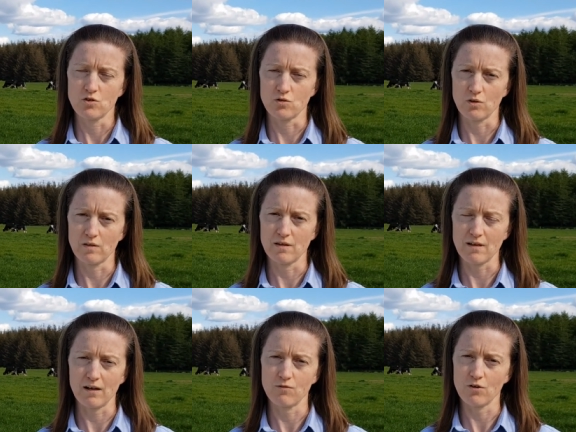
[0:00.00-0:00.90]
during these
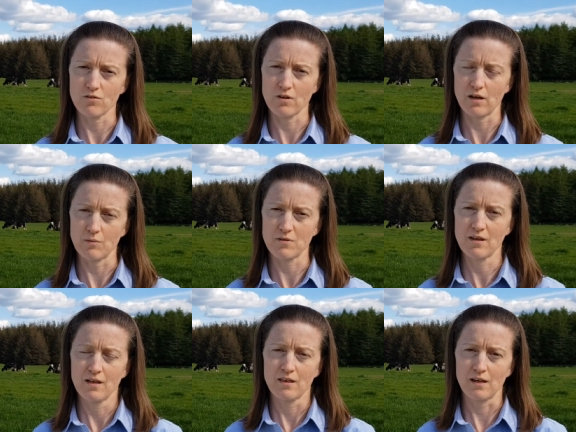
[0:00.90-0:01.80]
adverse times.
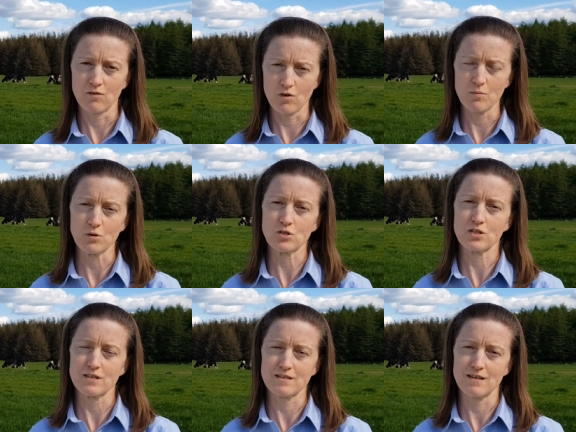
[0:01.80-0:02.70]
Thank you very
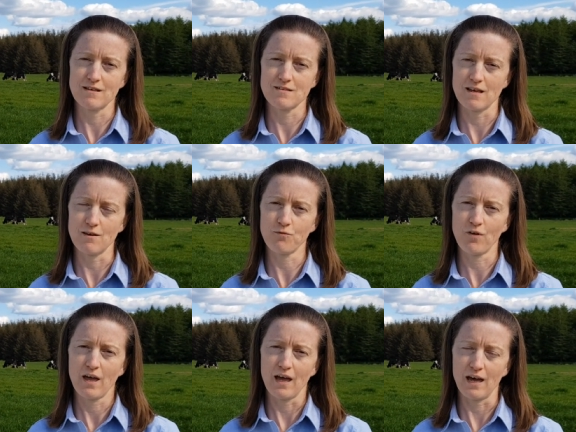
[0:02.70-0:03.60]
much, stay safe
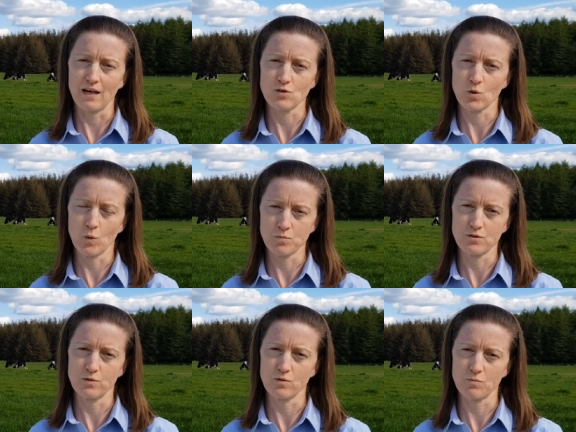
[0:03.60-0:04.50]
and hope
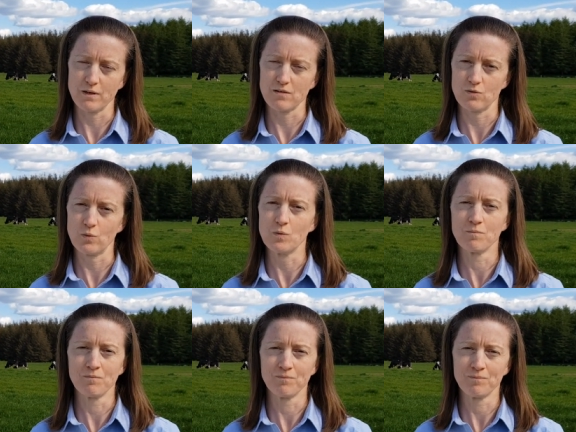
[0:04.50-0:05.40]
to speak soon.